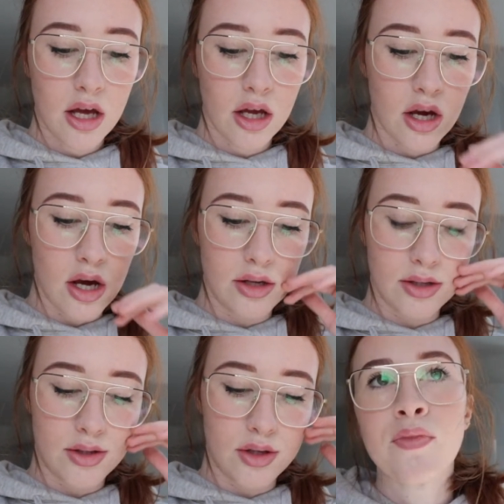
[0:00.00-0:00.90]

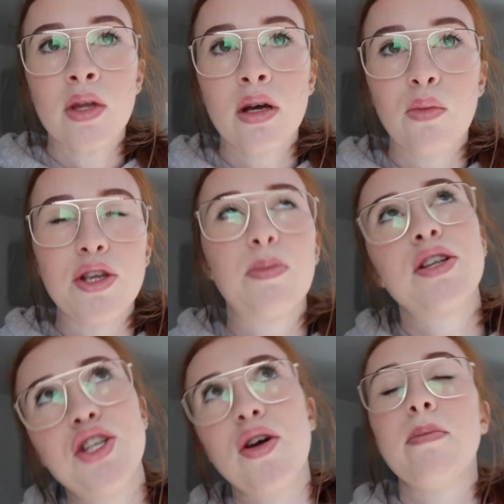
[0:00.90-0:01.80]
because when you
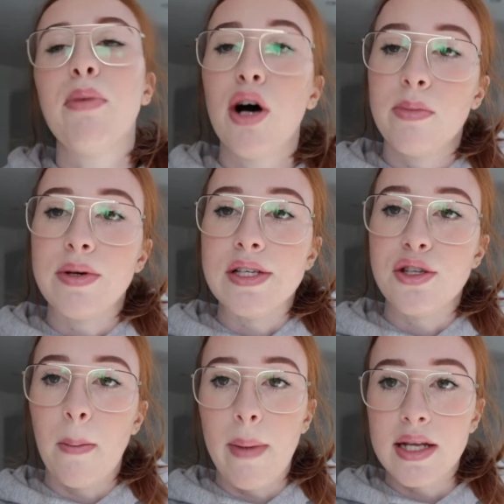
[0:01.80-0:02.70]
potty train puppies,
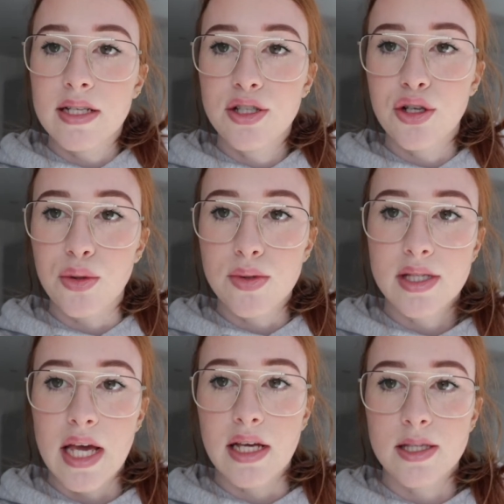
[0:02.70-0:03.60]
you're meant to
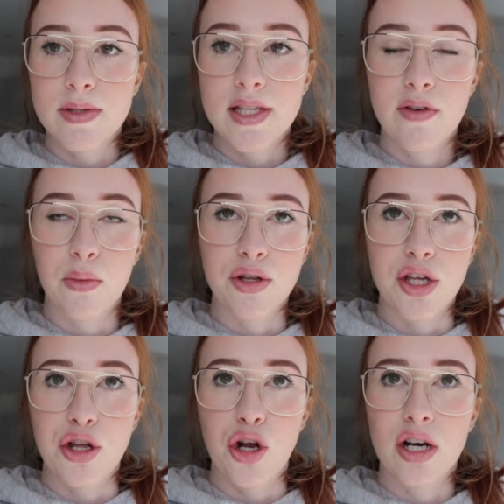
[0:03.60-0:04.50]
say a specific word
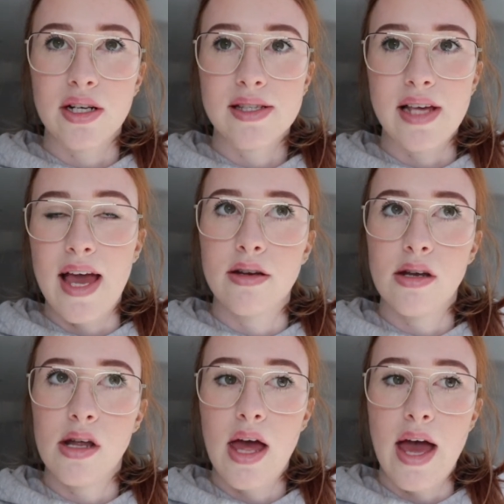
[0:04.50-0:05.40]
that you're not going to say at
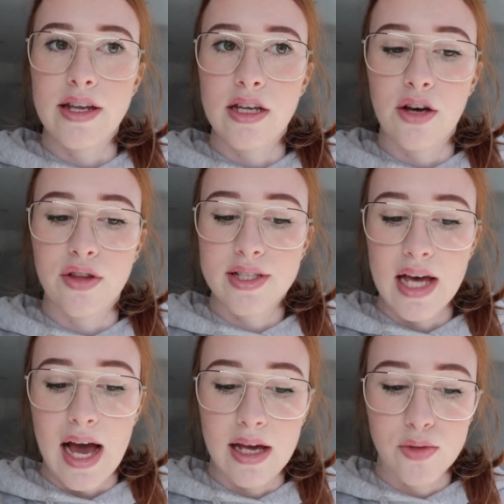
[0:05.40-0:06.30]
any other
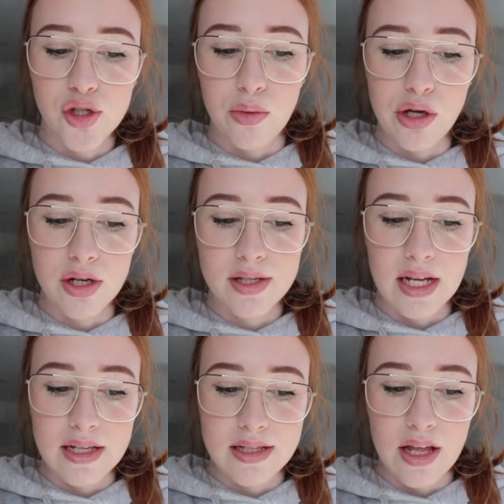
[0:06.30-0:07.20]
time. So he
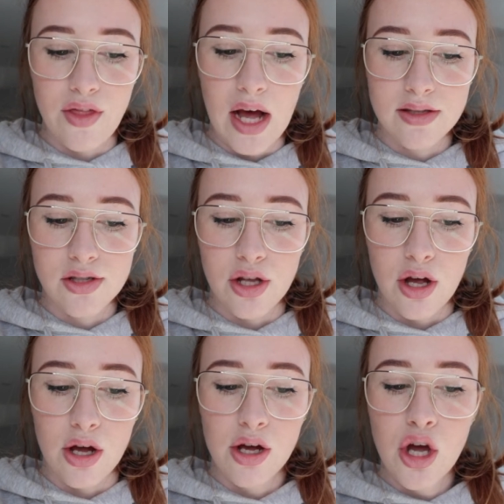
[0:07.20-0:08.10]
understands that that's
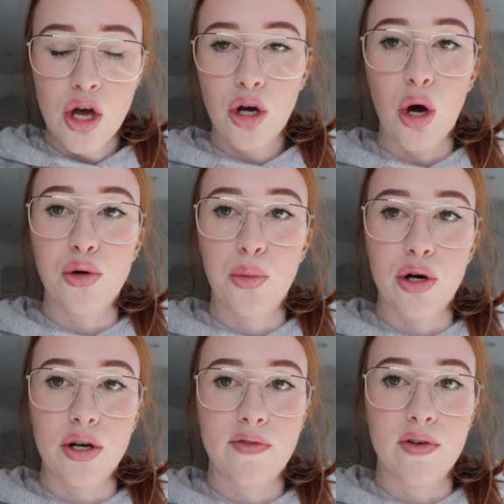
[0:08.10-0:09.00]
the code
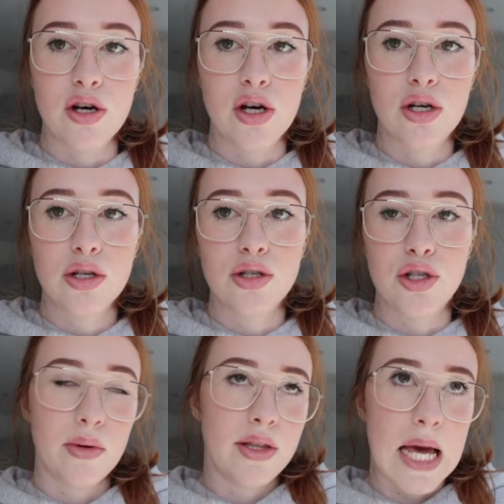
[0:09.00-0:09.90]
word for
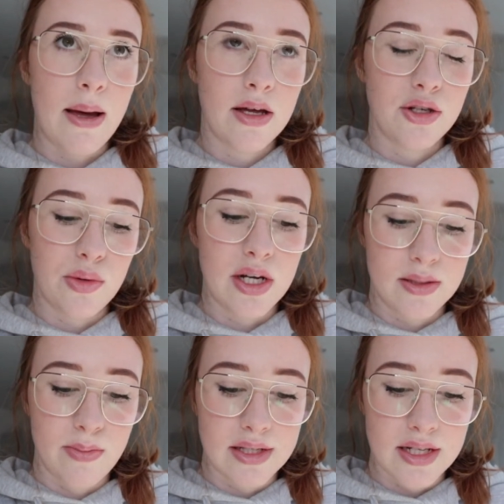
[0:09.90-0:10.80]
doing that, doing
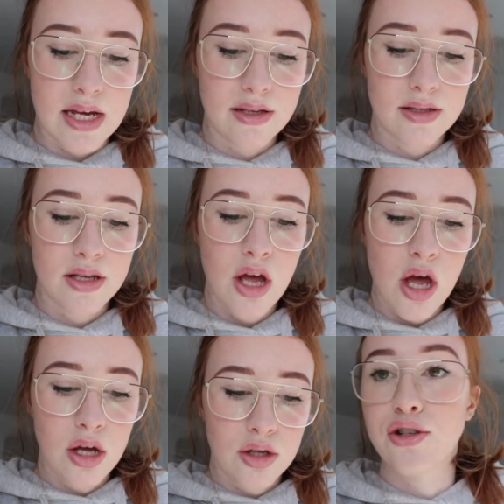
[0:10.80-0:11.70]
his business.
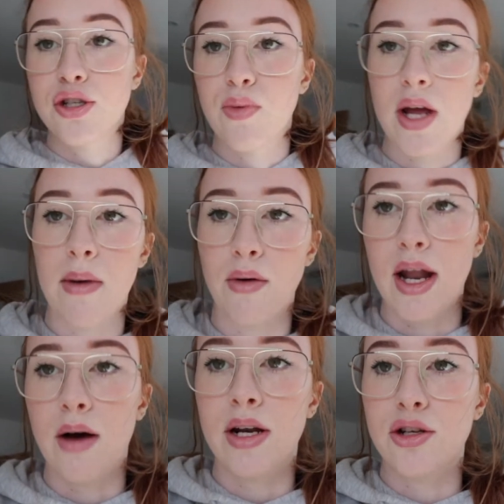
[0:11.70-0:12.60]
I'll just bring him out
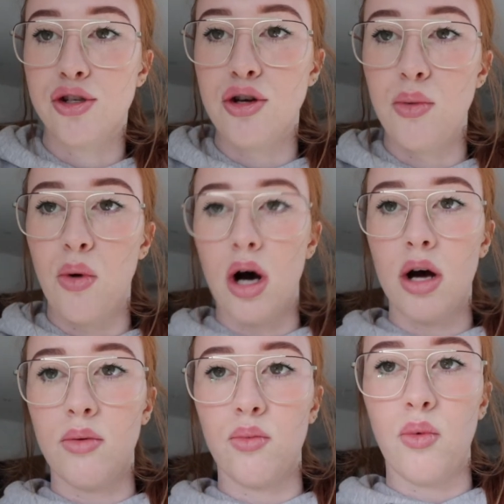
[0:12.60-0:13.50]
now and I'll show you
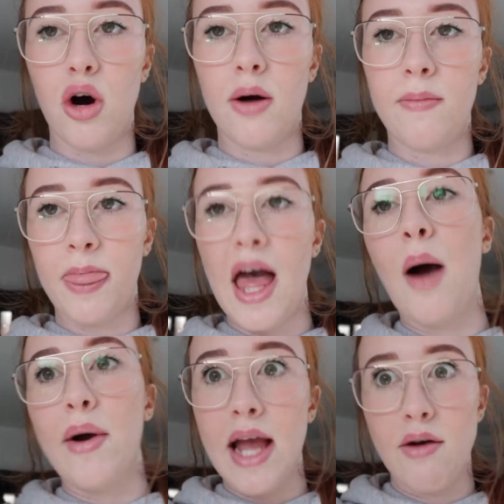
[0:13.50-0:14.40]

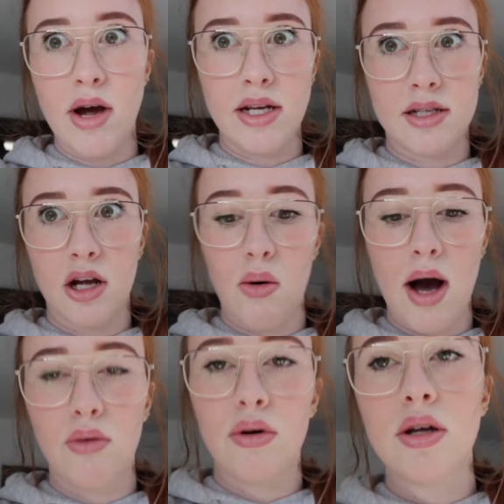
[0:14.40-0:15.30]
how I get ready to go
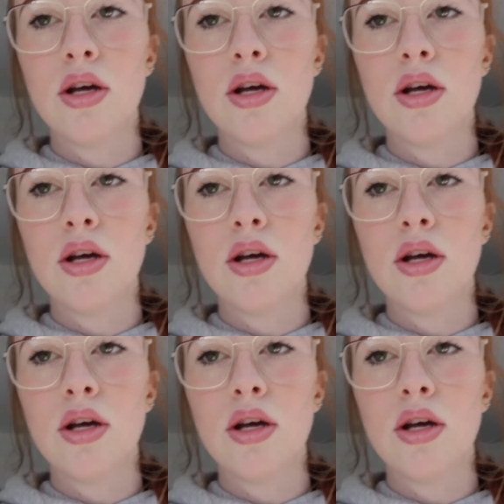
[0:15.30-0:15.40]
out.